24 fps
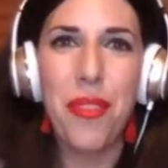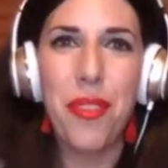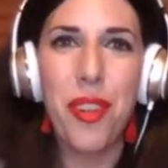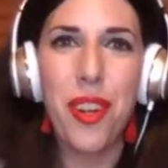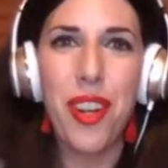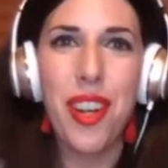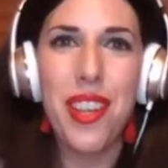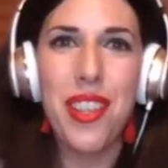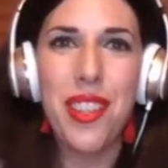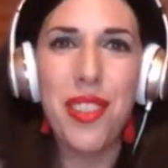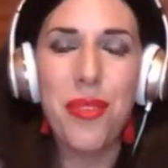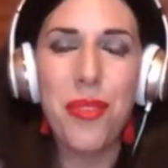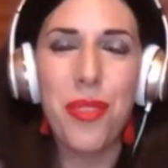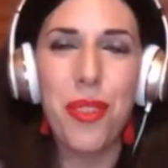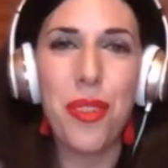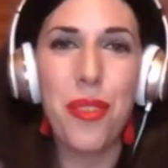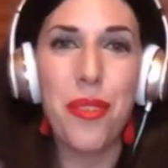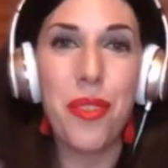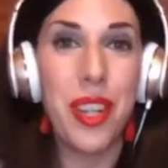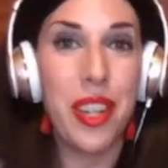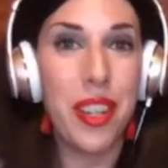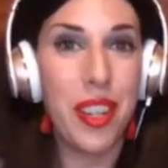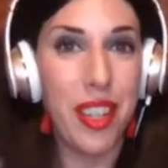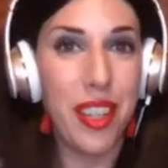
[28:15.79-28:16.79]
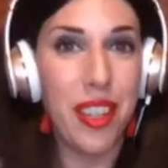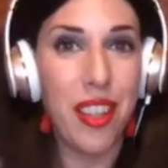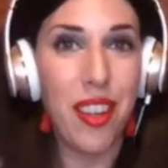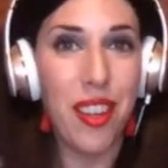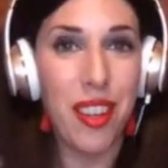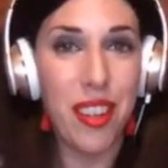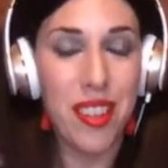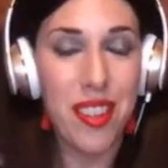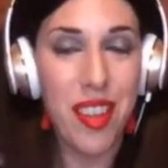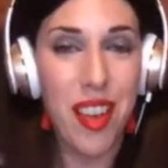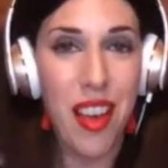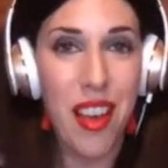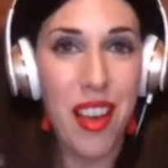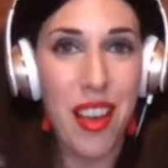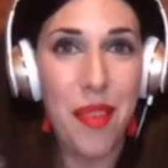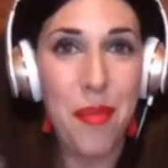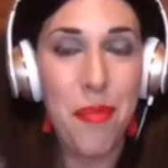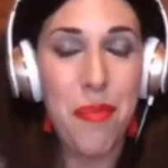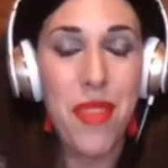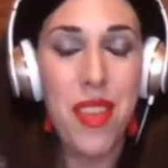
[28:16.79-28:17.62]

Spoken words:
for us for a very long time.